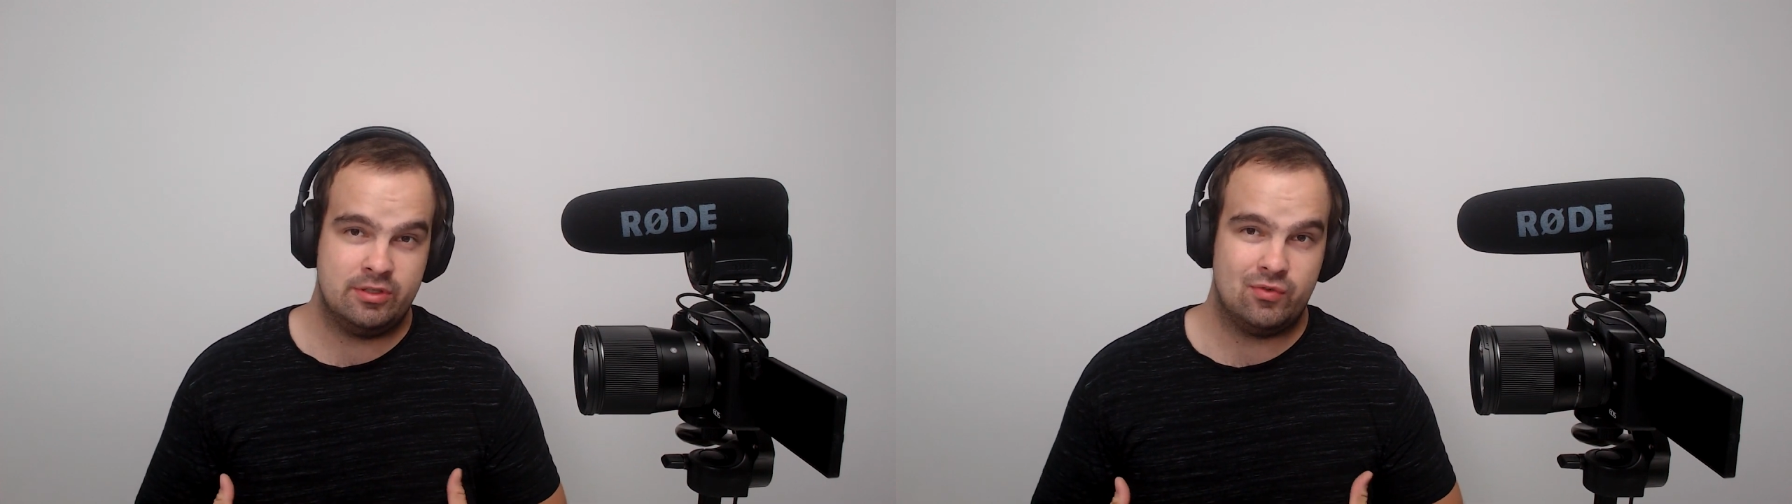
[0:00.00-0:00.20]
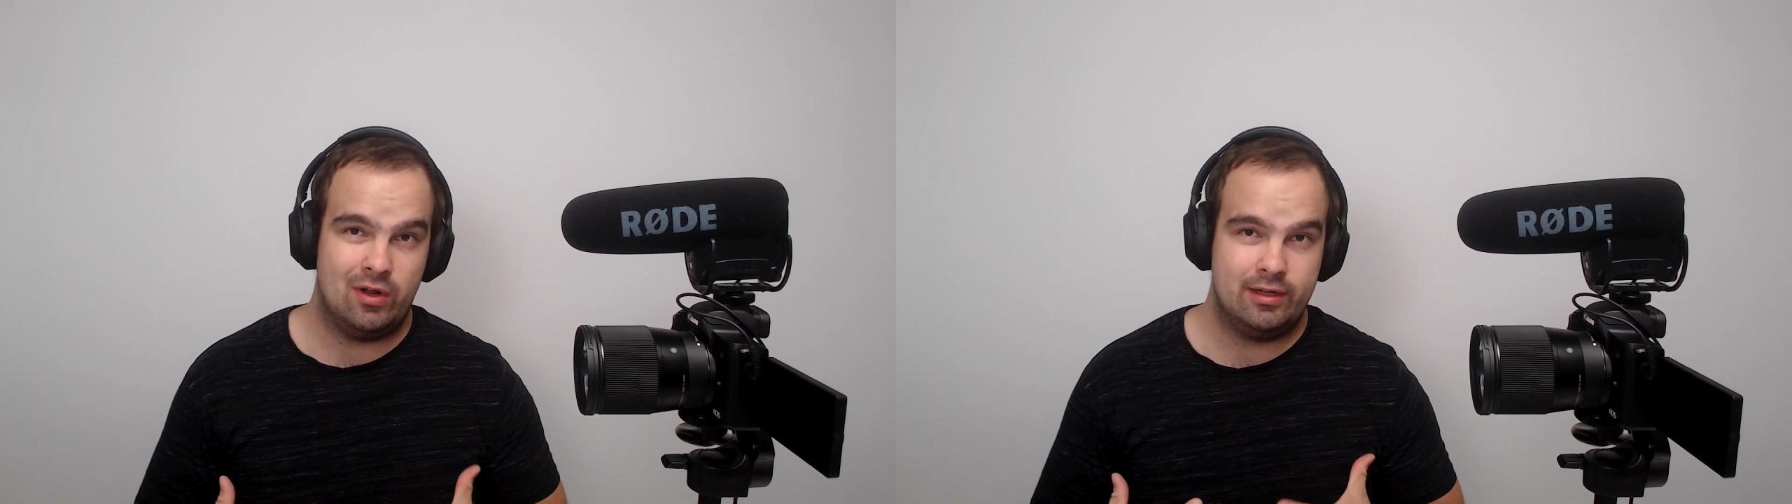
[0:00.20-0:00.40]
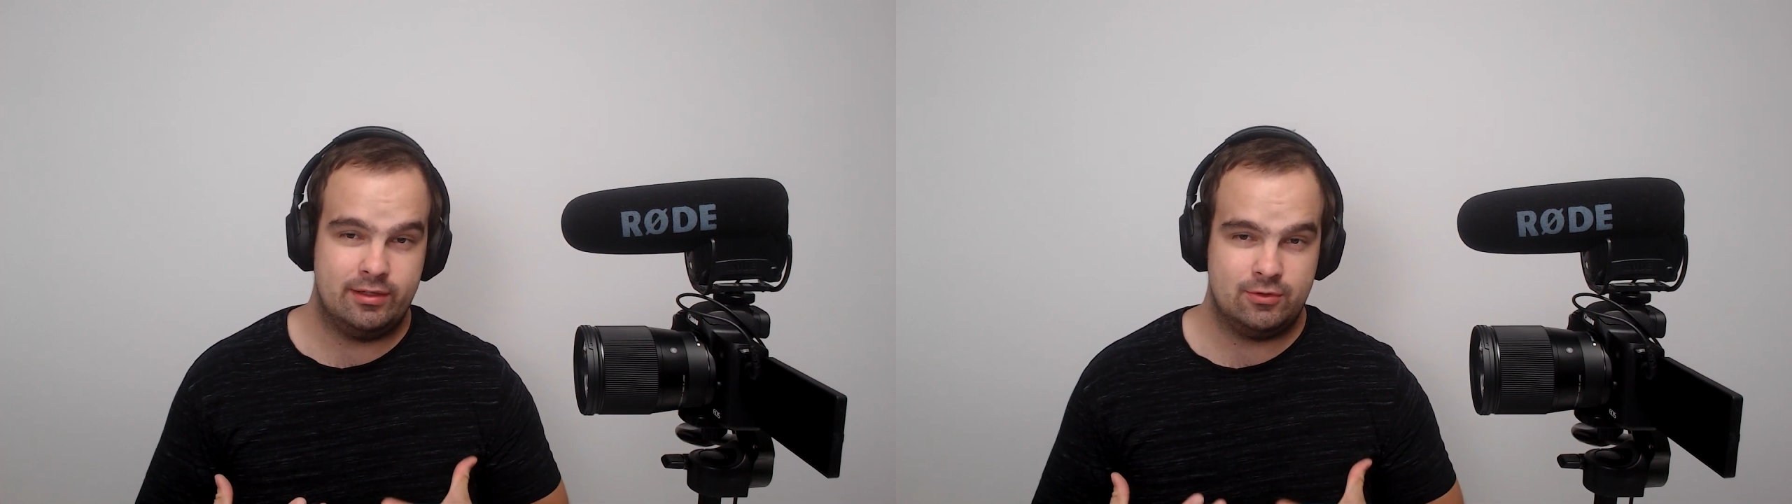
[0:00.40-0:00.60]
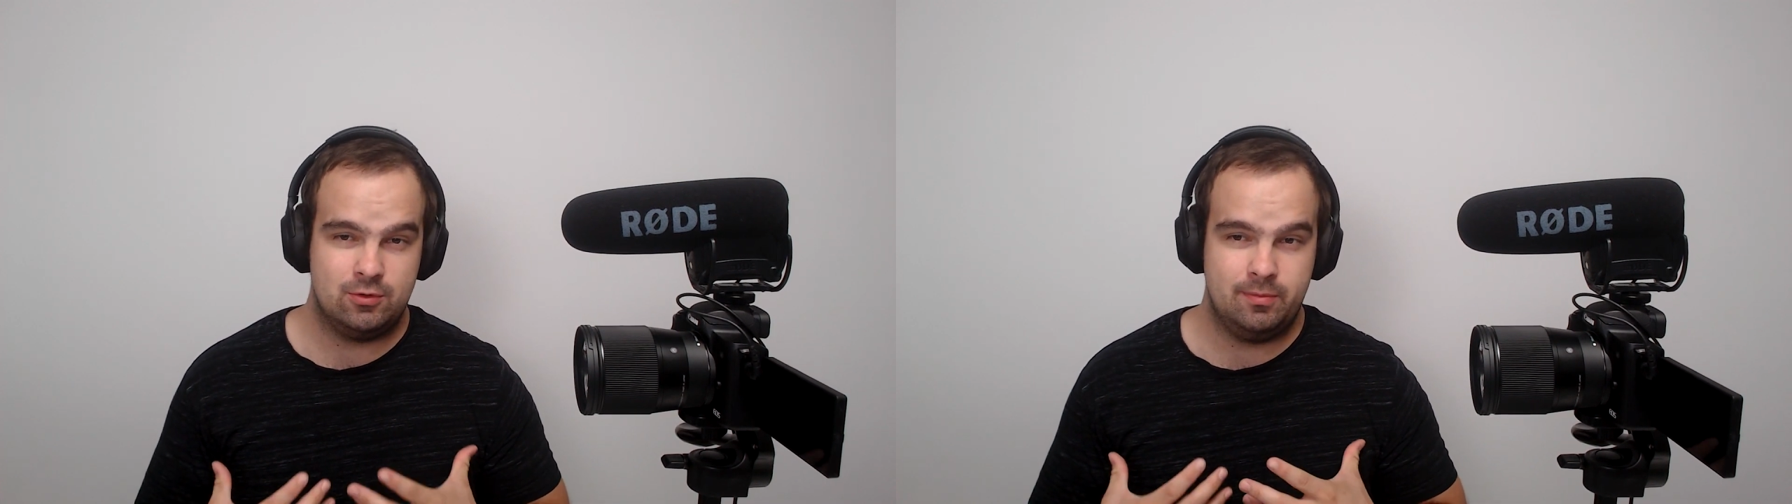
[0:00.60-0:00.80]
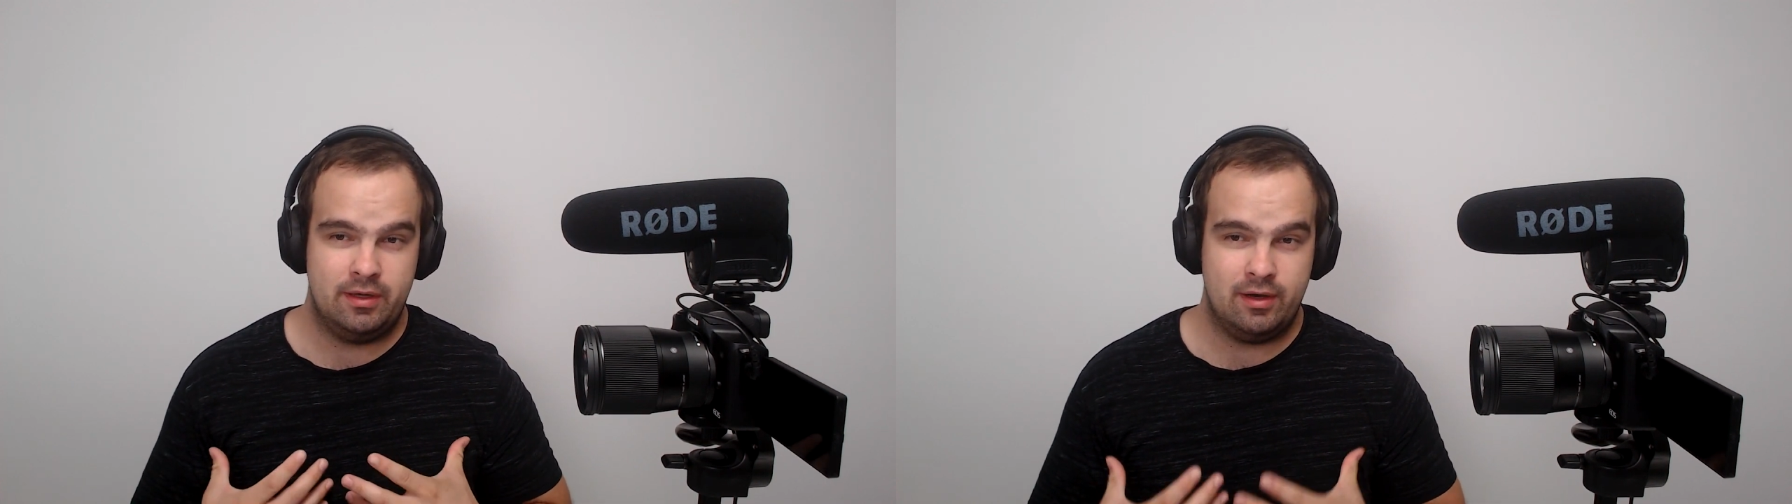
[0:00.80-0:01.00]
quality should
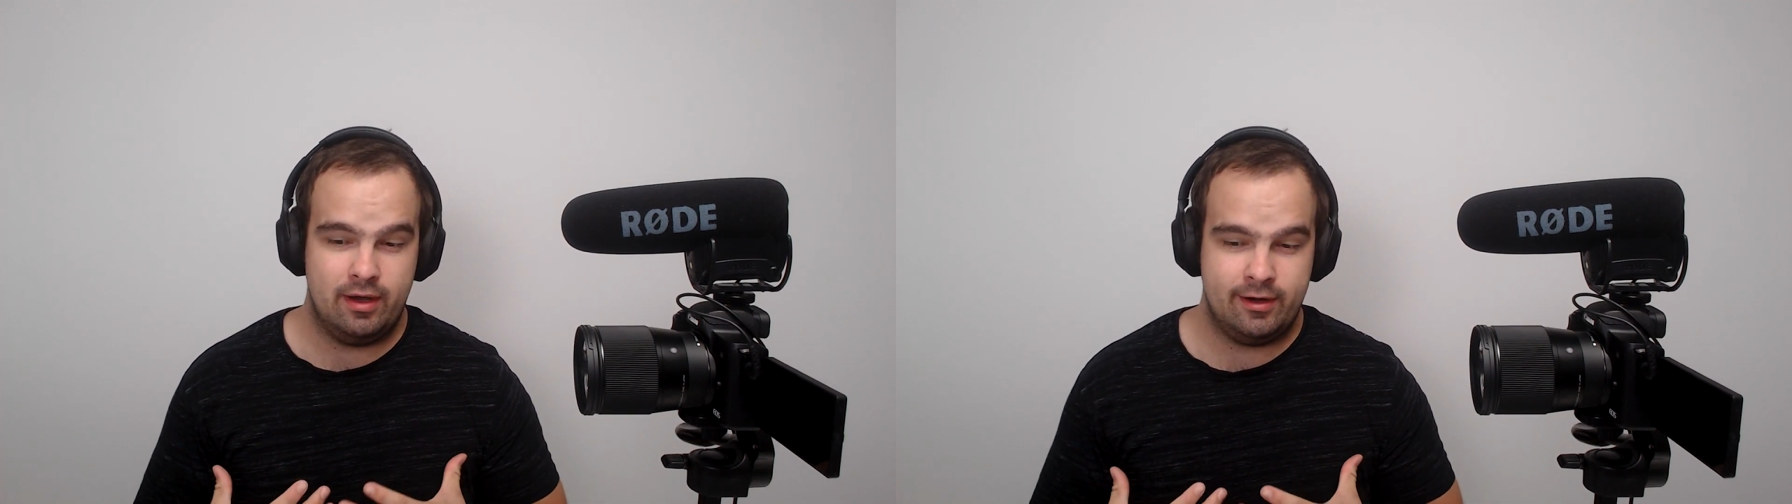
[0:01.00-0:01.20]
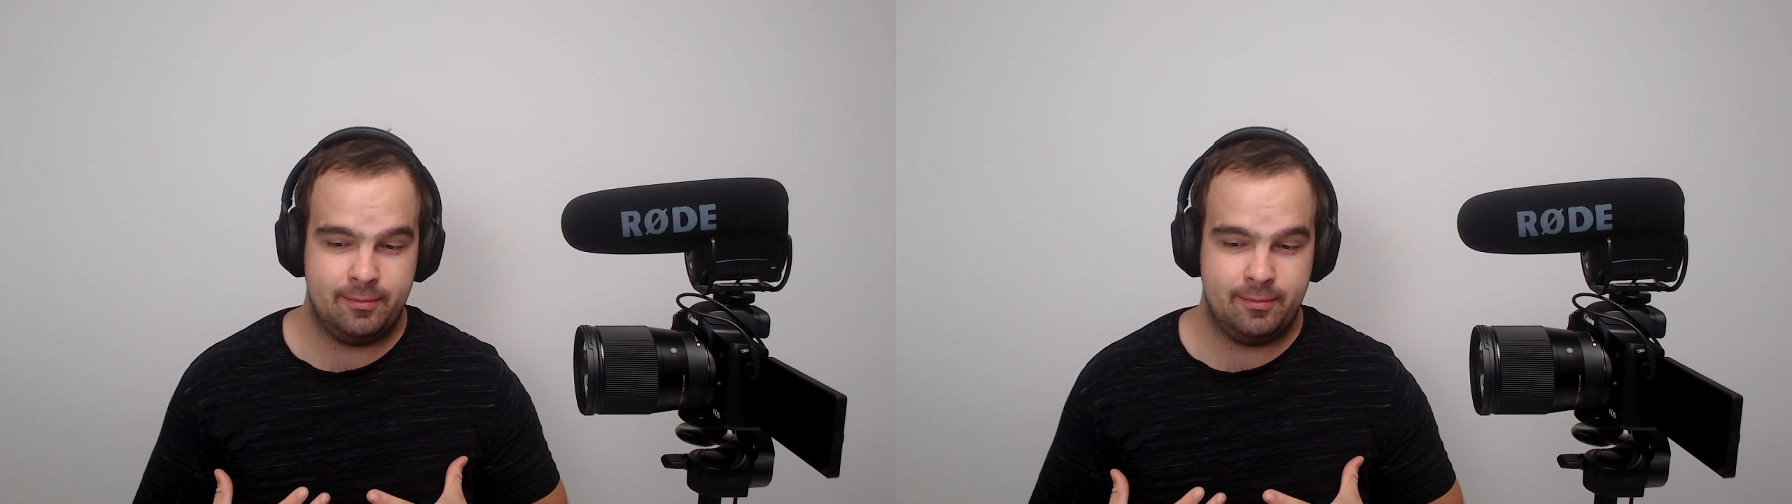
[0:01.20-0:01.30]
be higher